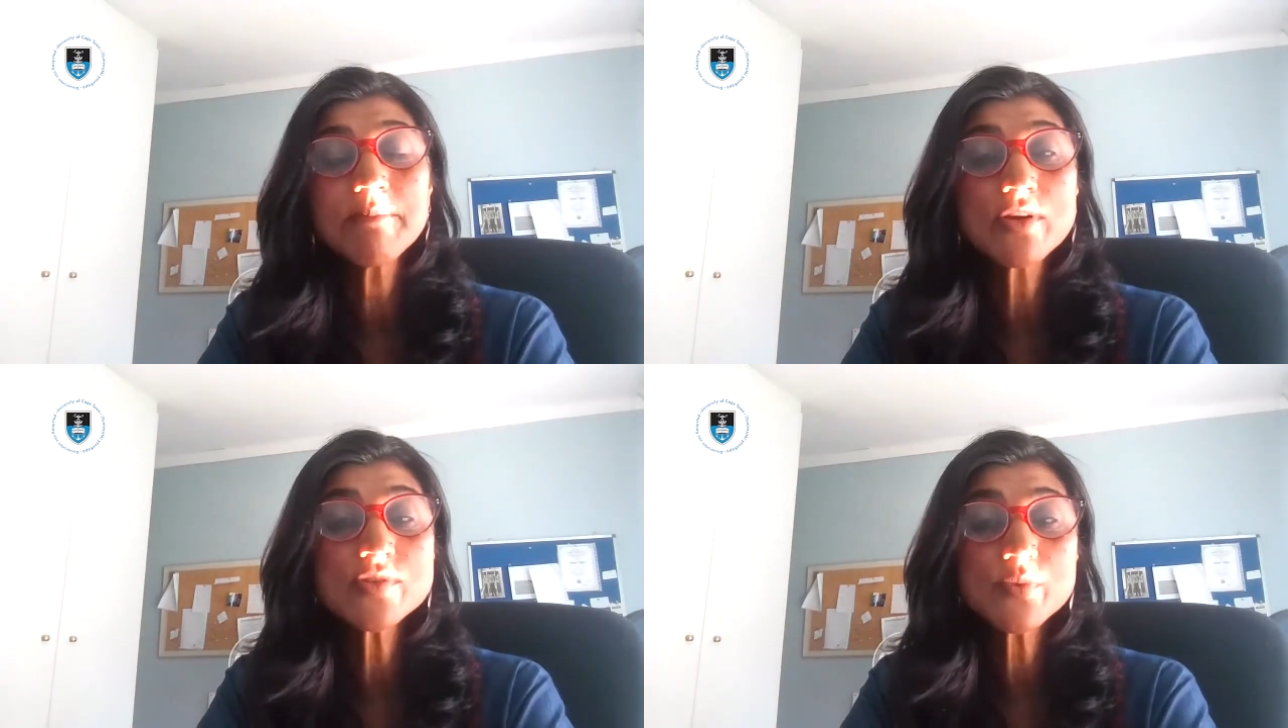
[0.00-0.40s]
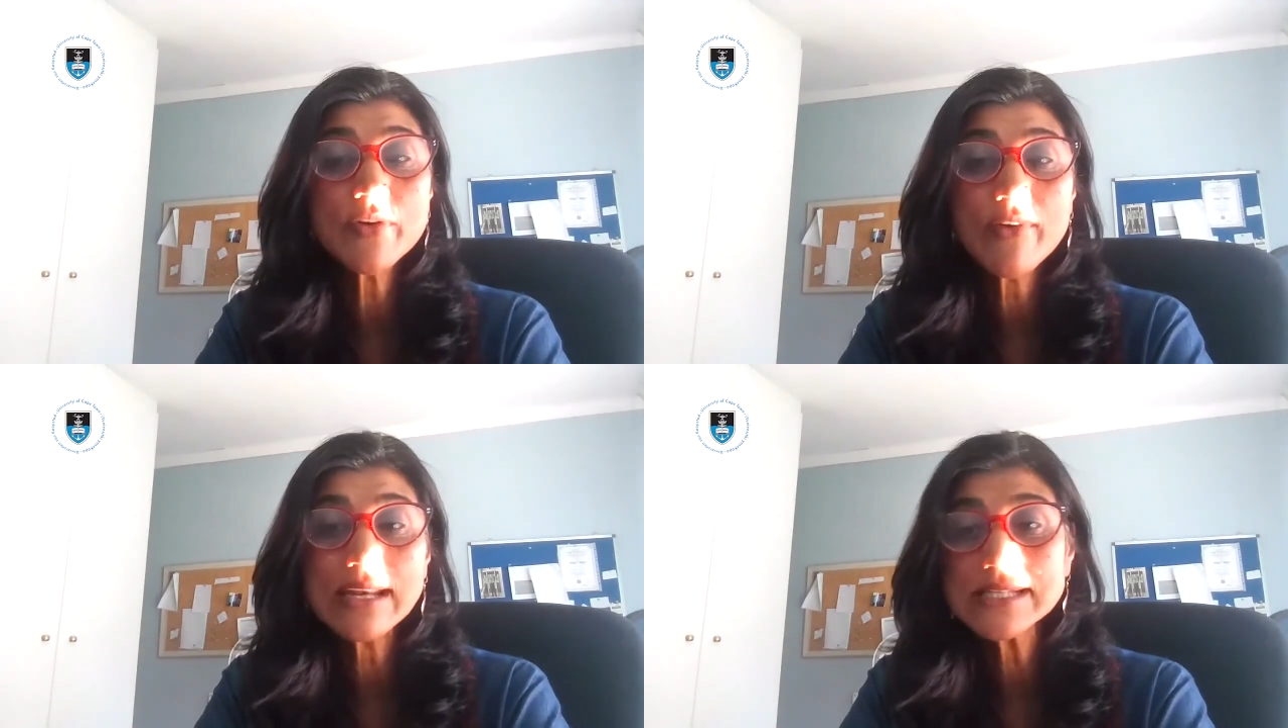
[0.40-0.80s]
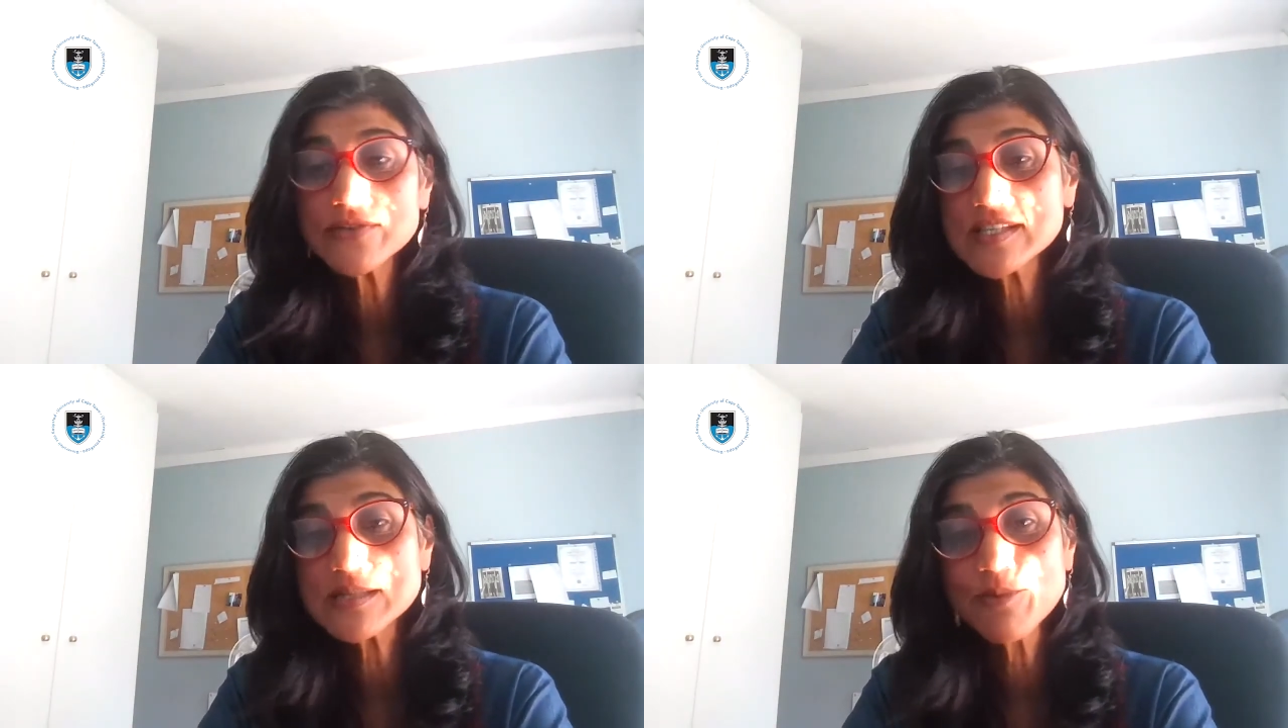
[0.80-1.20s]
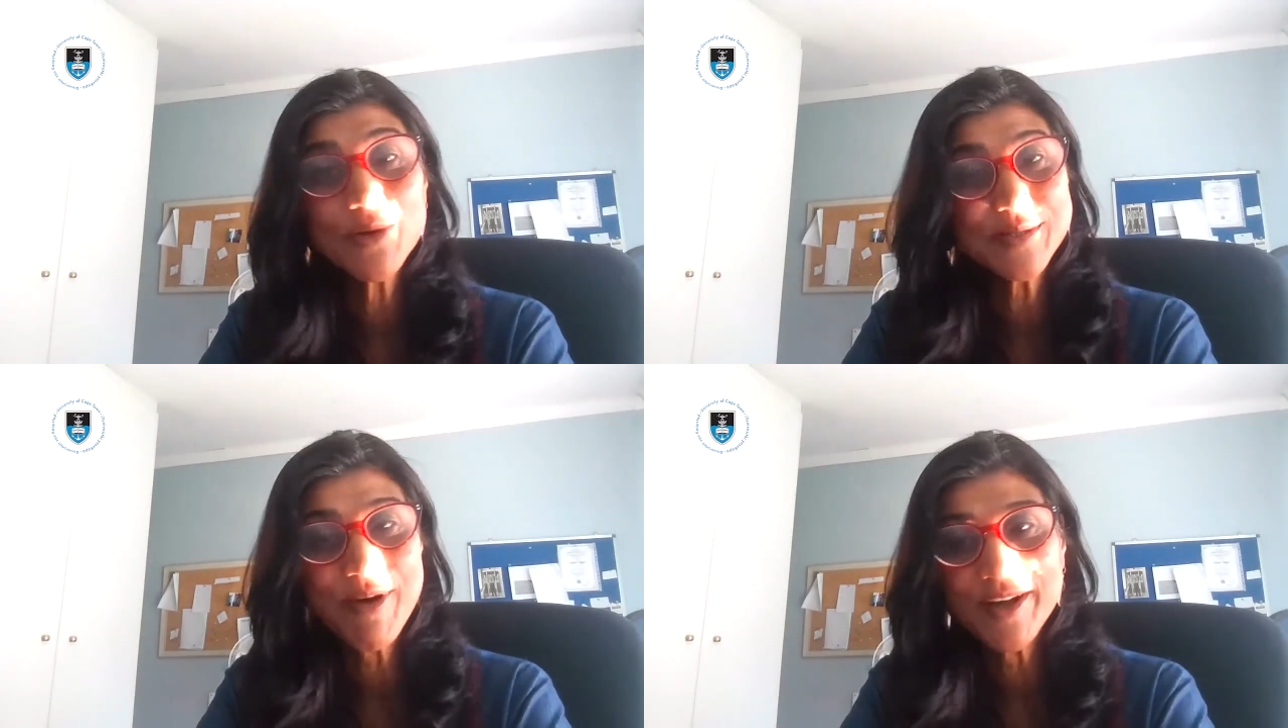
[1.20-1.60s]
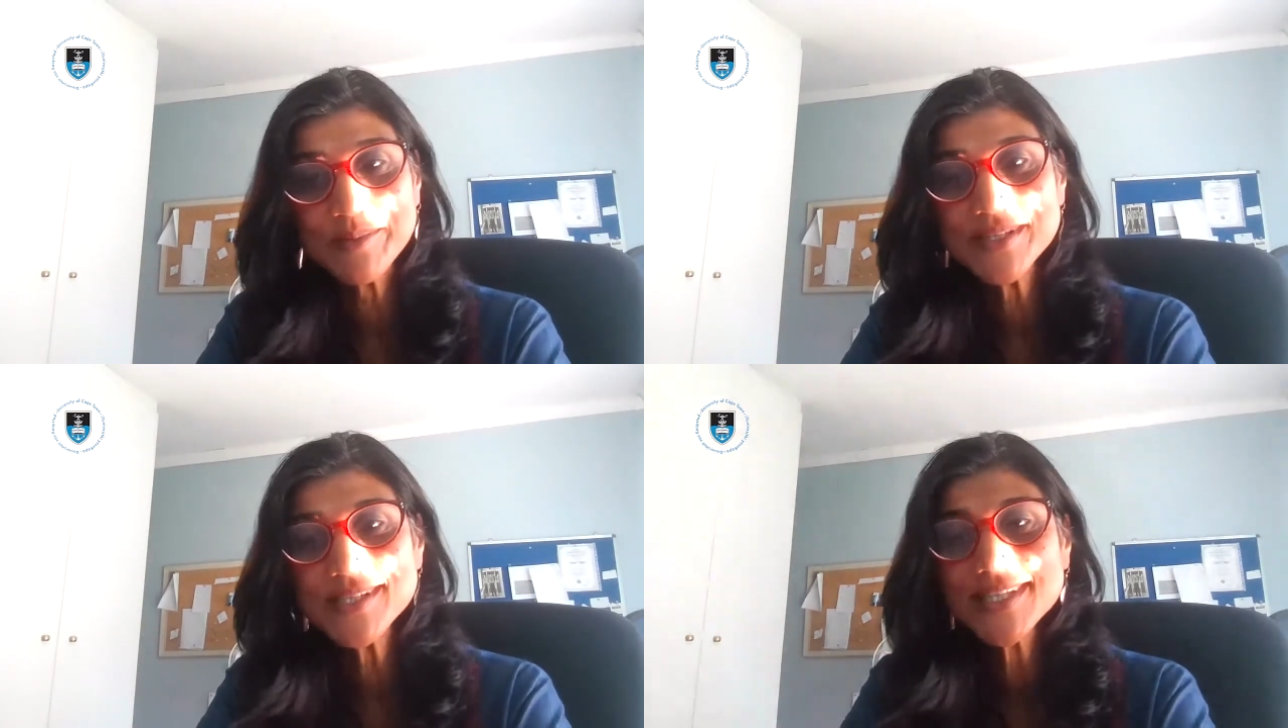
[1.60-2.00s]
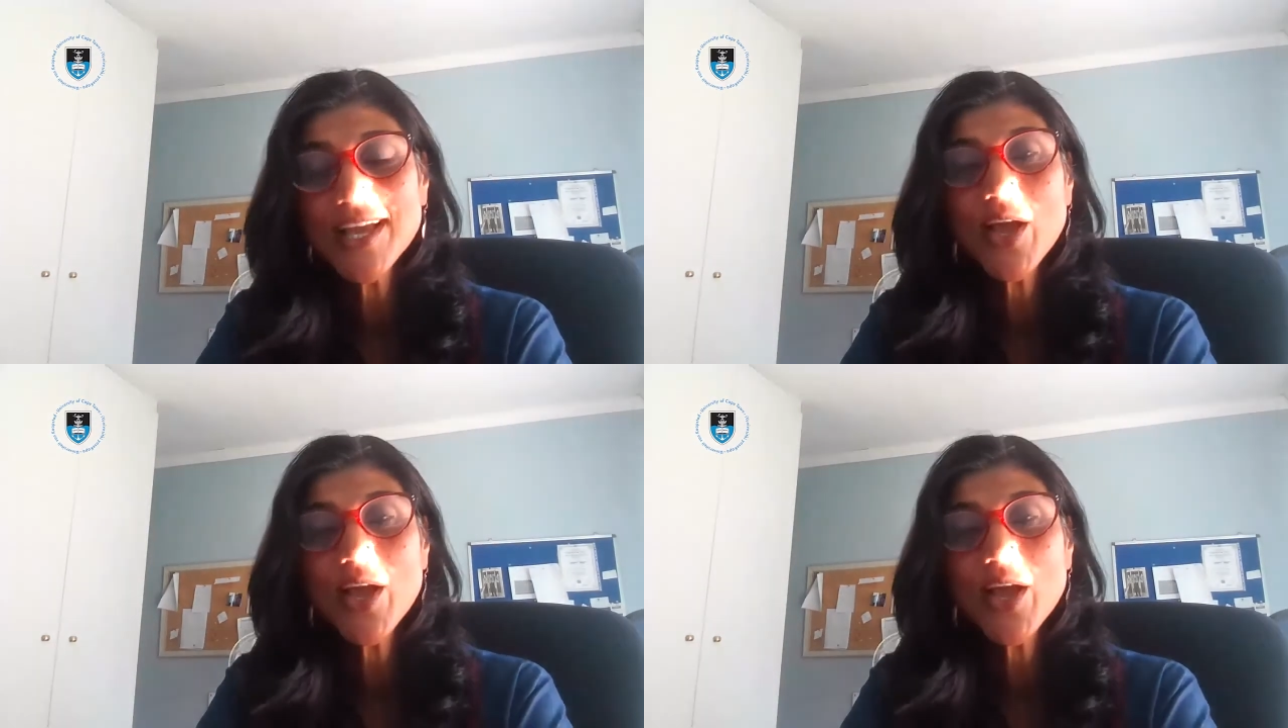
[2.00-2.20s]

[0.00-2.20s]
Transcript: because we're a relatively small department,